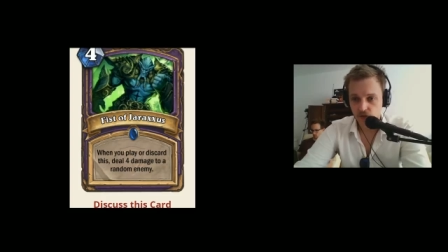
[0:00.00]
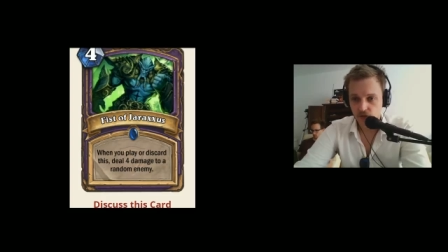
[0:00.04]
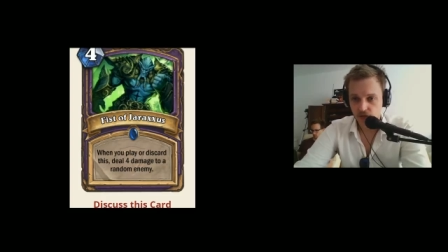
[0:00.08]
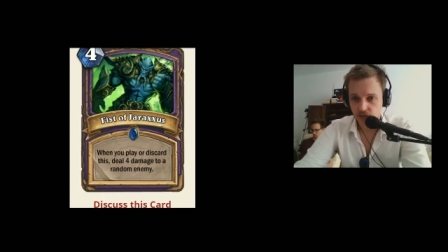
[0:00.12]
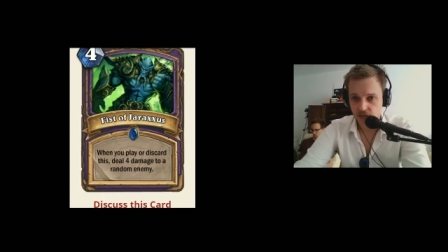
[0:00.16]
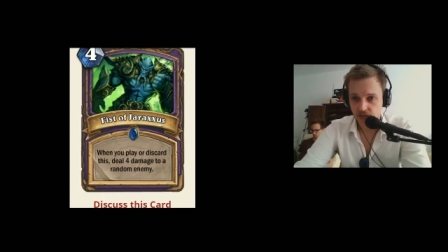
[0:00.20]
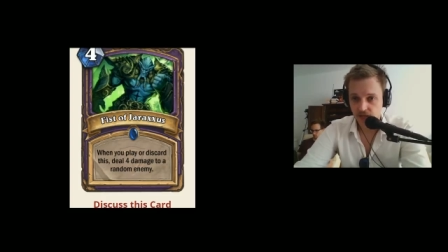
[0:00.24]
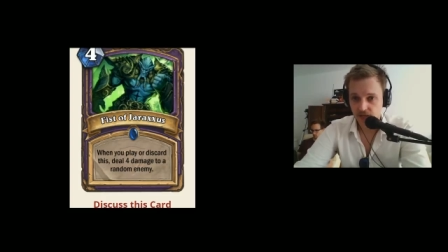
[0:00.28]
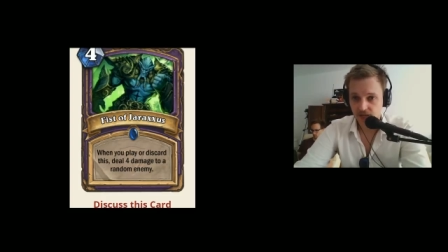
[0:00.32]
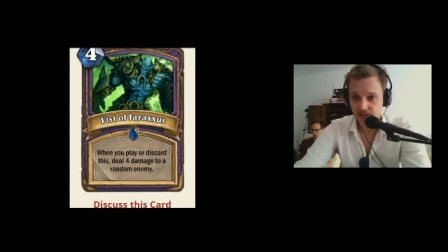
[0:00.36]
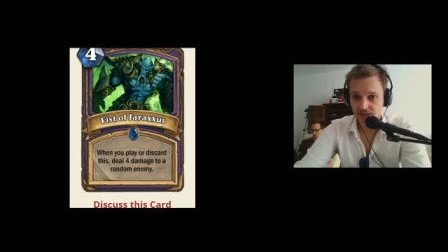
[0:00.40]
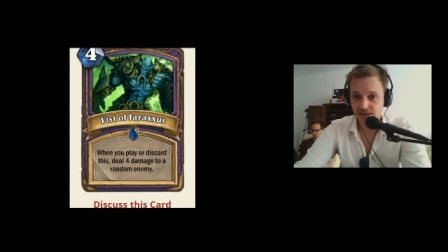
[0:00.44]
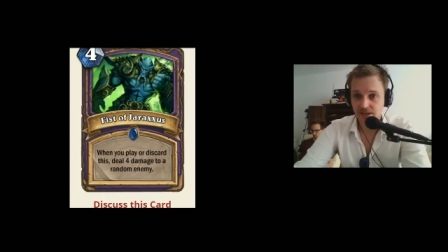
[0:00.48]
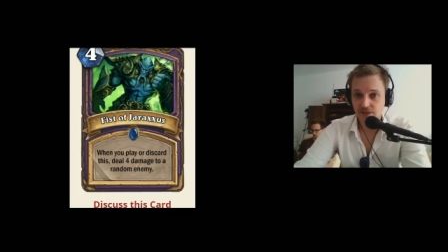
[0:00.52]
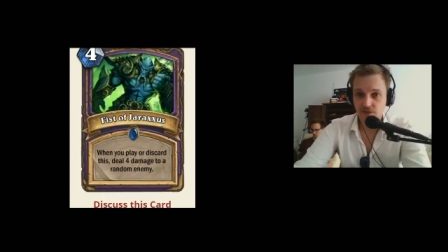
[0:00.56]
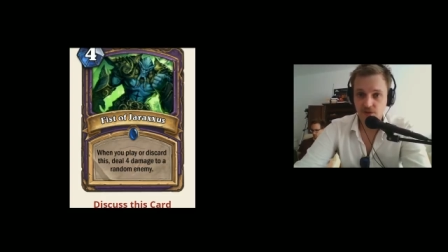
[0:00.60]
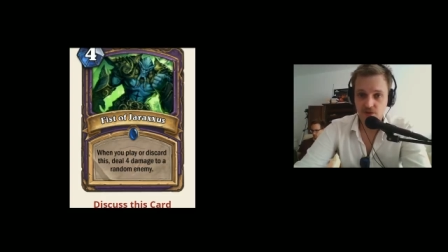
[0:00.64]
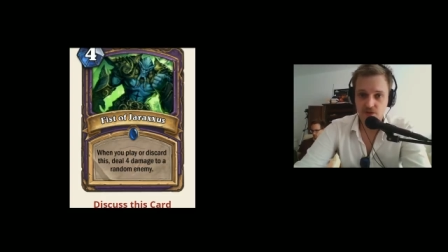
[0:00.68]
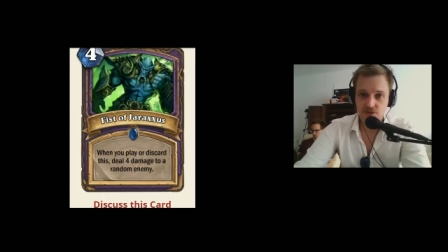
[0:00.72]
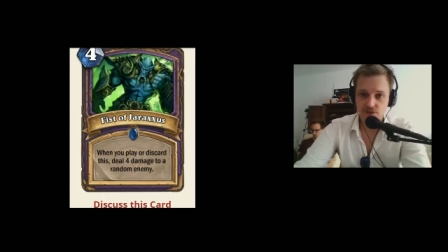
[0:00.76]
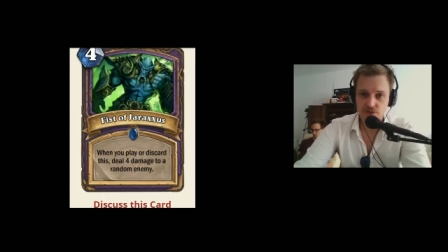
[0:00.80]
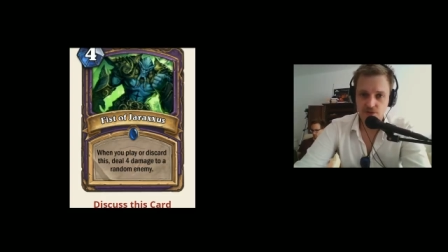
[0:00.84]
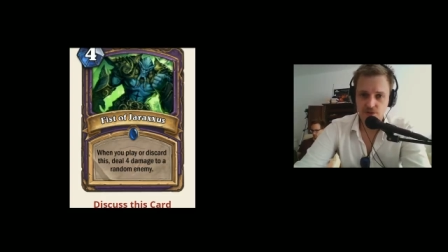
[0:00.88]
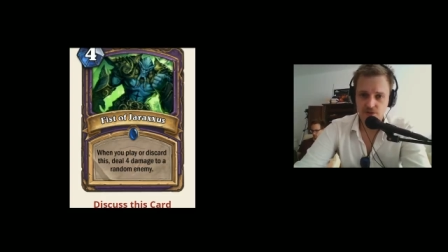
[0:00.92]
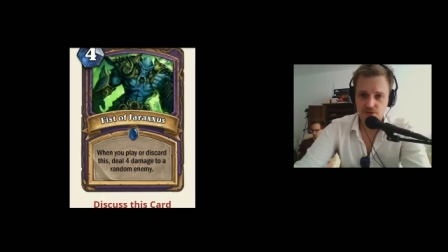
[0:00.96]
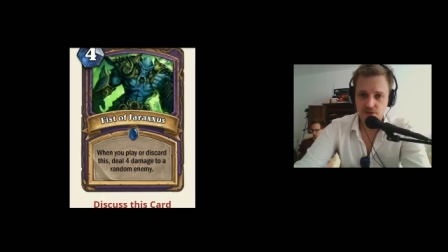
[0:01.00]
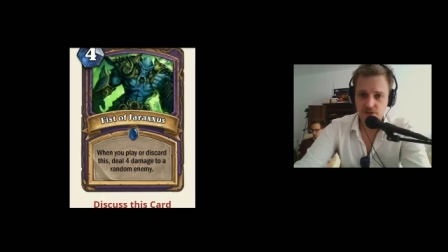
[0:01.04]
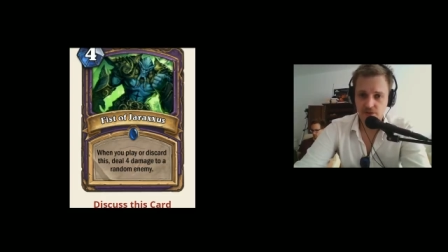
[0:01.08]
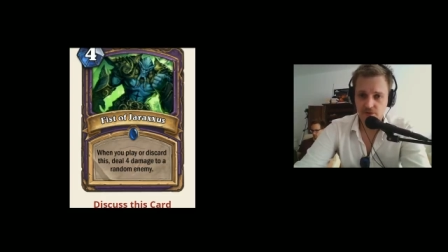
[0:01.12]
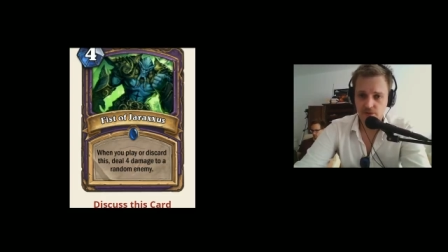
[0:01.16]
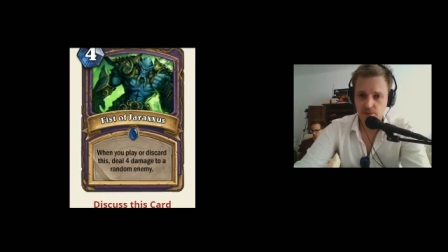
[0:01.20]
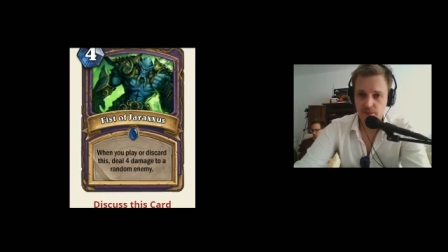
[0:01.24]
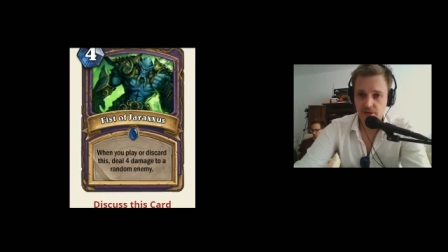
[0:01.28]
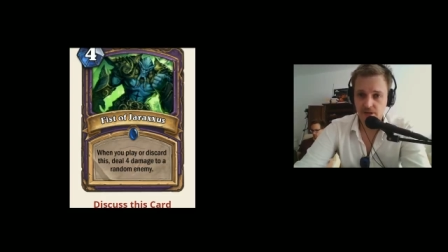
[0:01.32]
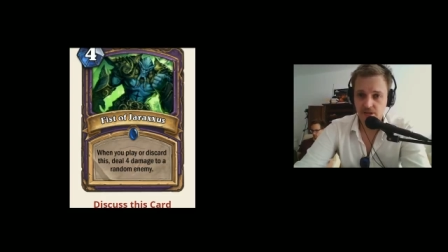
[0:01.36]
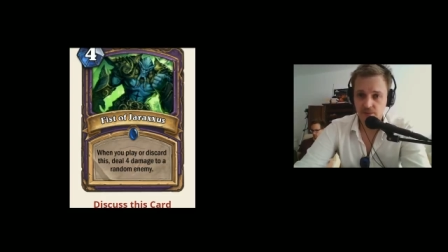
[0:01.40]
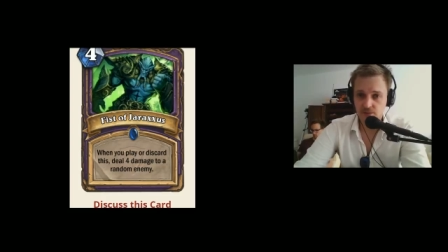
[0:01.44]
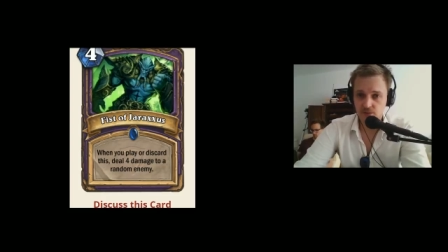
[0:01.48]
And then if controls ever
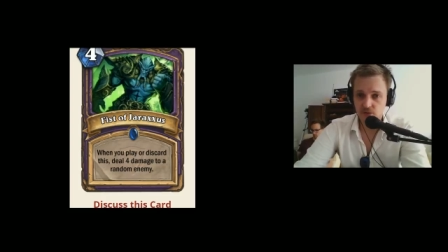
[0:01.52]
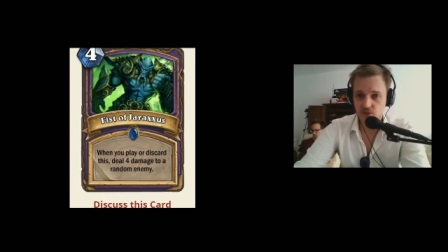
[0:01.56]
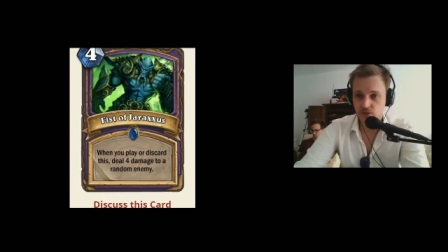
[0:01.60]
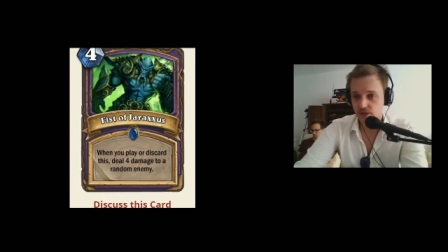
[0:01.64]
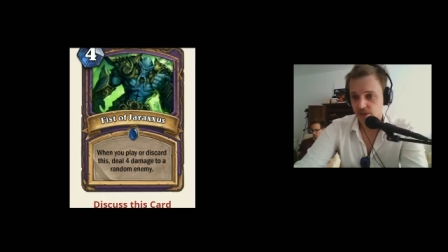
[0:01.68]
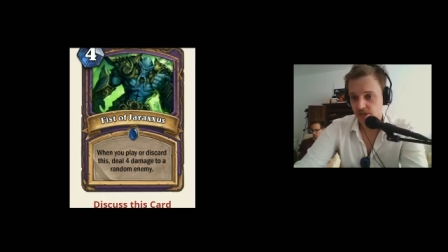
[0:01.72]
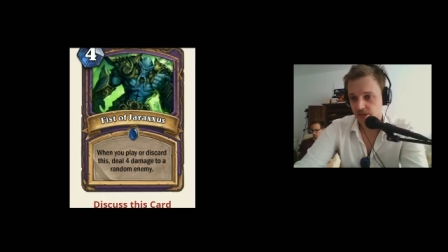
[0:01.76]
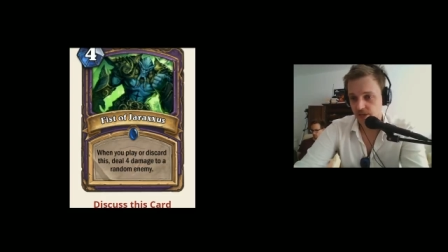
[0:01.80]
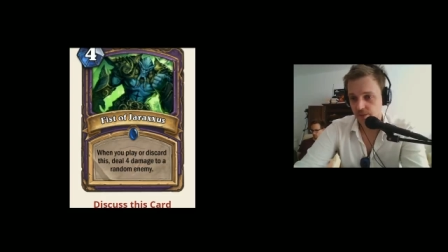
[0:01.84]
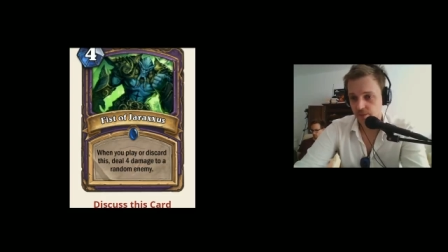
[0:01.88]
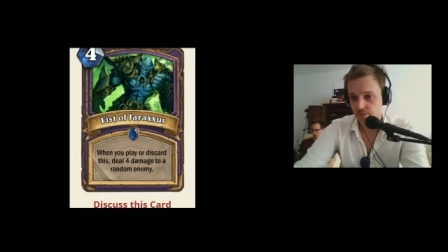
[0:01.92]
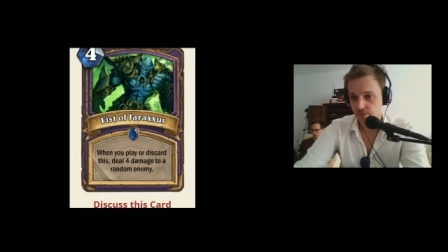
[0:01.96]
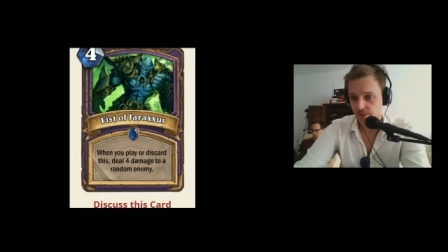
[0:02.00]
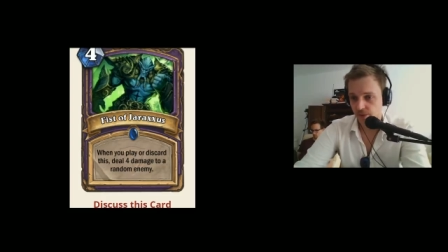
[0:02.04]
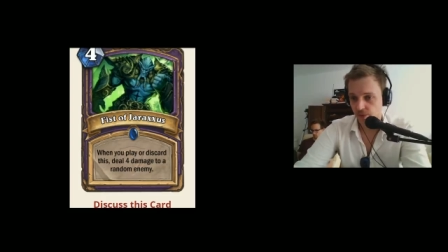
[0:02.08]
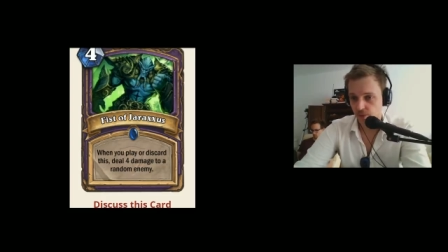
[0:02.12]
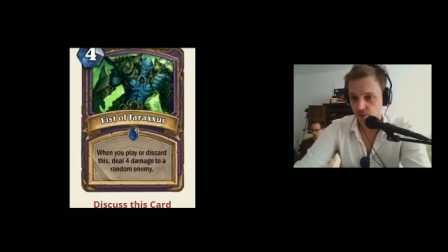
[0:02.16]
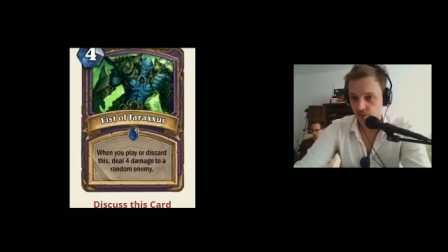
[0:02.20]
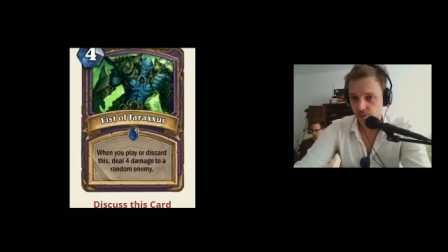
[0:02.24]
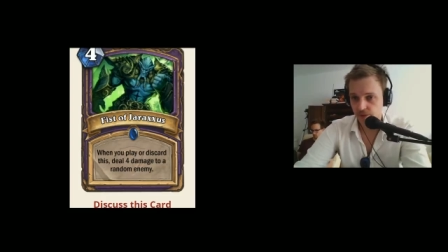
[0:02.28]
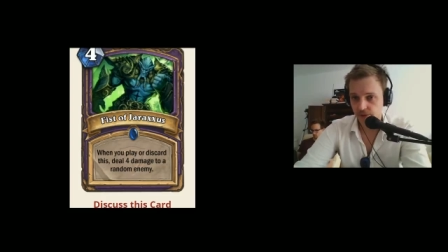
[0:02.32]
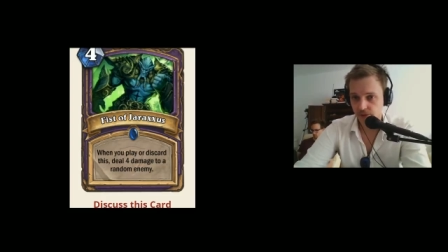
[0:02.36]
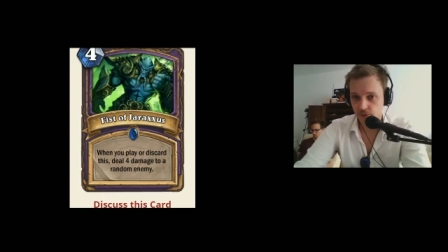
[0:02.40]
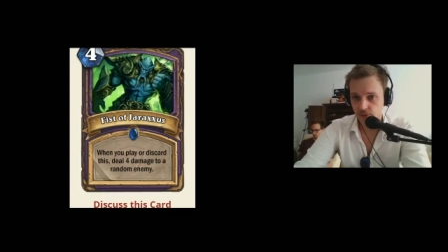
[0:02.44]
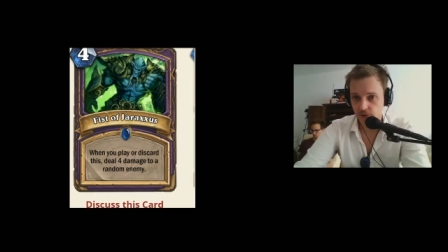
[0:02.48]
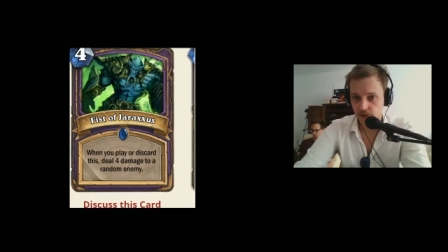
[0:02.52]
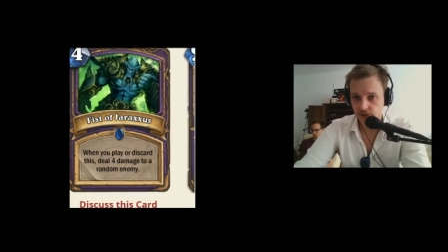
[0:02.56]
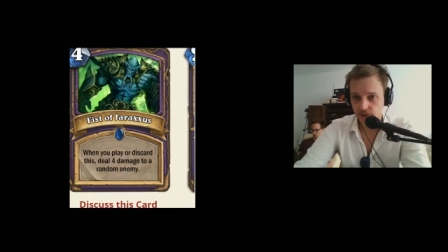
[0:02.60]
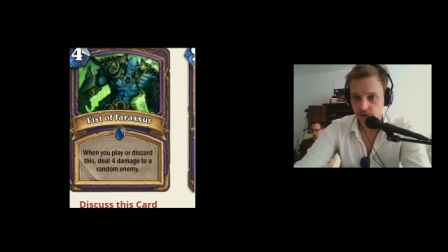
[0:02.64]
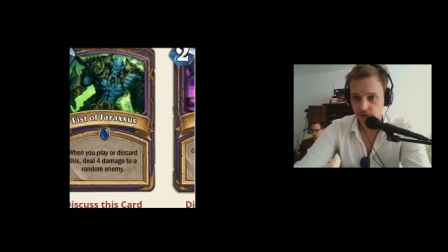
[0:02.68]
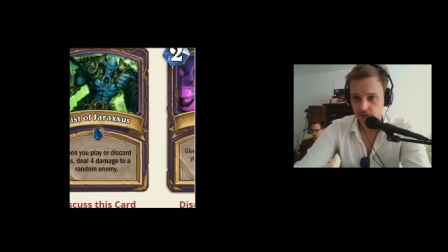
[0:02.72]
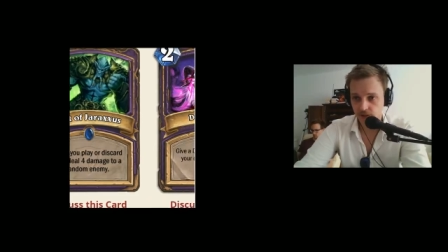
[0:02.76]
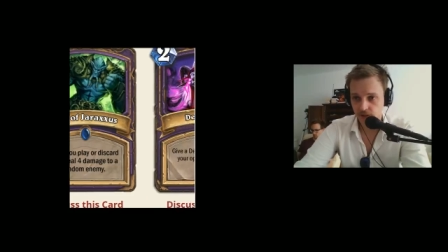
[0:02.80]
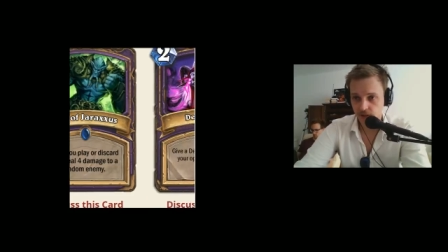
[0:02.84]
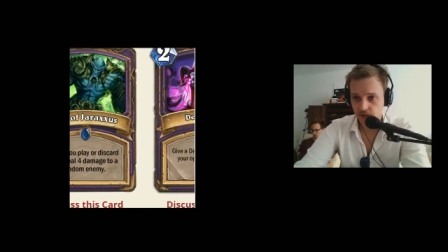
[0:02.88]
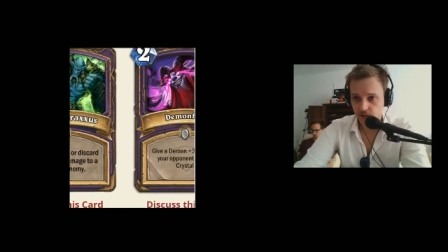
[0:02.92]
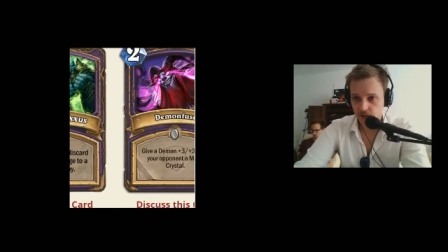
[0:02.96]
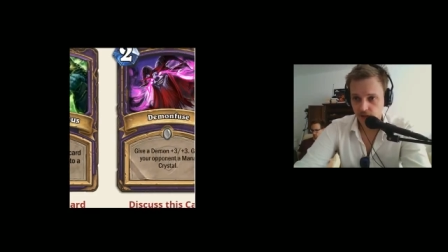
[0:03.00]
becomes good, then mill will be really
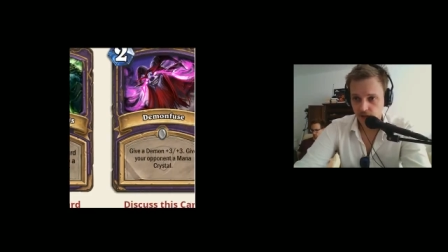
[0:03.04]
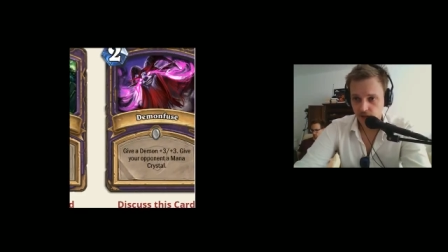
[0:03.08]
good.